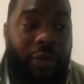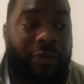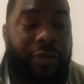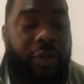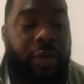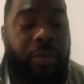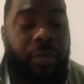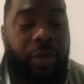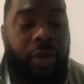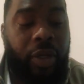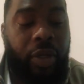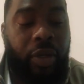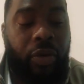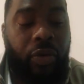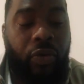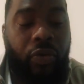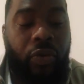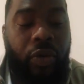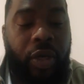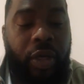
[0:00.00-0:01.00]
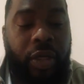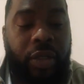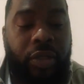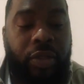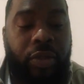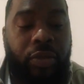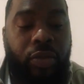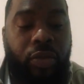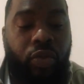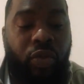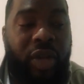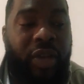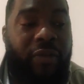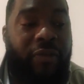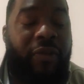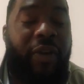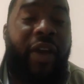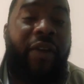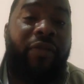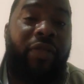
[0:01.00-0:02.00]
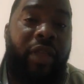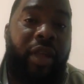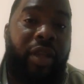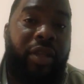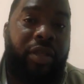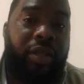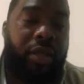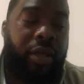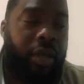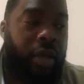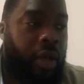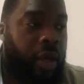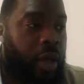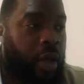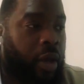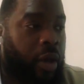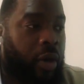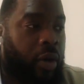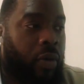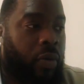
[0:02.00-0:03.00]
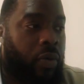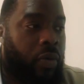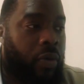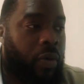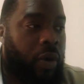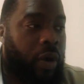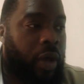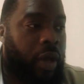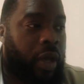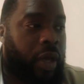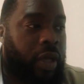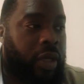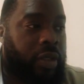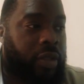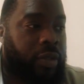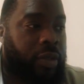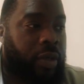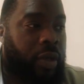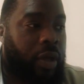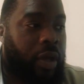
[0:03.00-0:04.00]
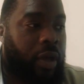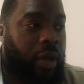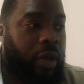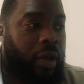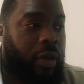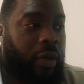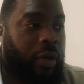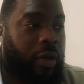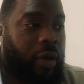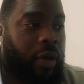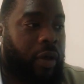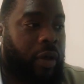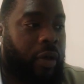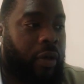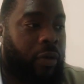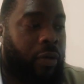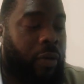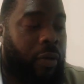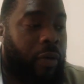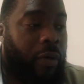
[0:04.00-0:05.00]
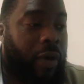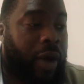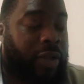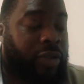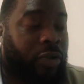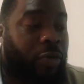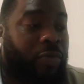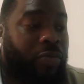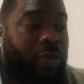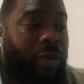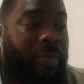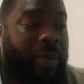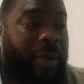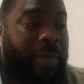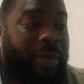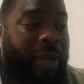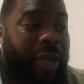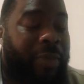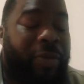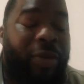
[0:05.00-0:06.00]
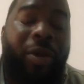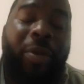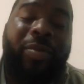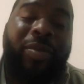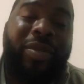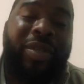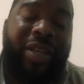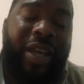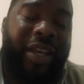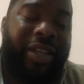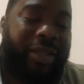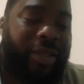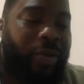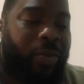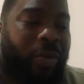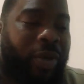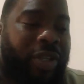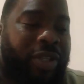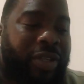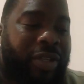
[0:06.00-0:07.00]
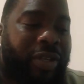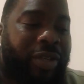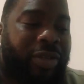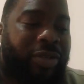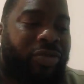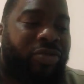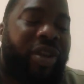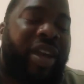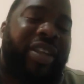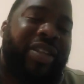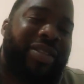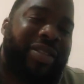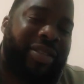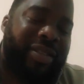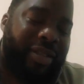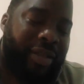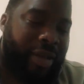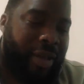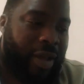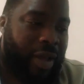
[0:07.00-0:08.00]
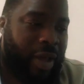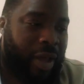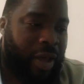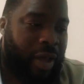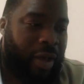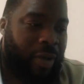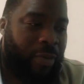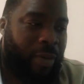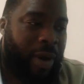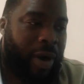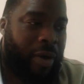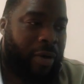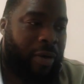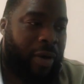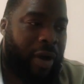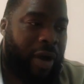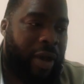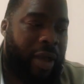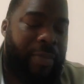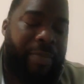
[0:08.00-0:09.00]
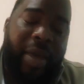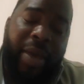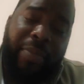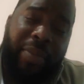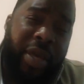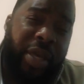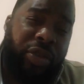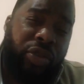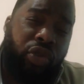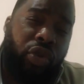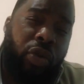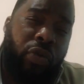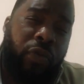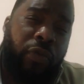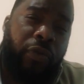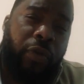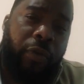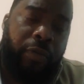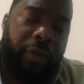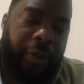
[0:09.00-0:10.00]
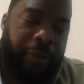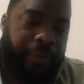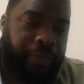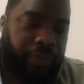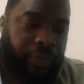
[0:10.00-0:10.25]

of somebody who is 25, 30, who has no problem keeping up to date with trends, while it may be a struggle for me.